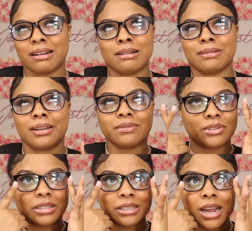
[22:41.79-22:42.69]
or
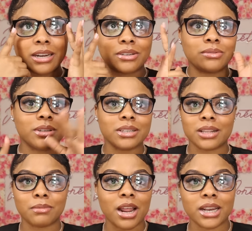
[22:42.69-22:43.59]
whatever, or try to do it, because
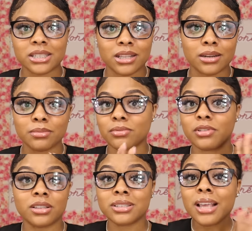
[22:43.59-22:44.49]
I'm not
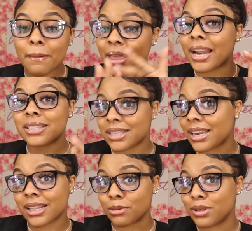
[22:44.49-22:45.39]

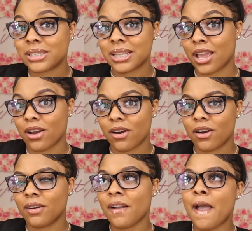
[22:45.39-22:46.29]
aesthetically pleasing at
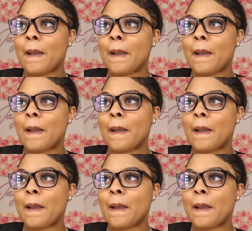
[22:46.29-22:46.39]
all,